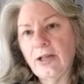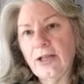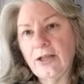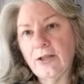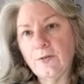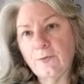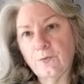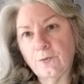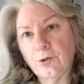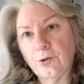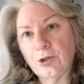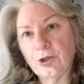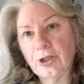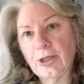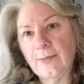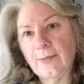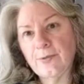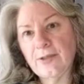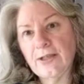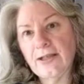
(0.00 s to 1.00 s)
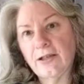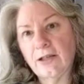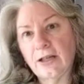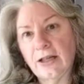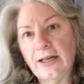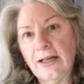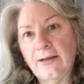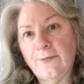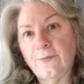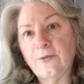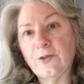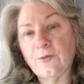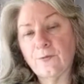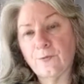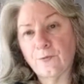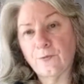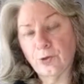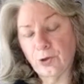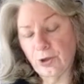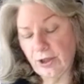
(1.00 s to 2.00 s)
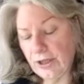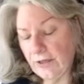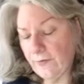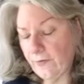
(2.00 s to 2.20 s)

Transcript: and the 4 shops have deferred it.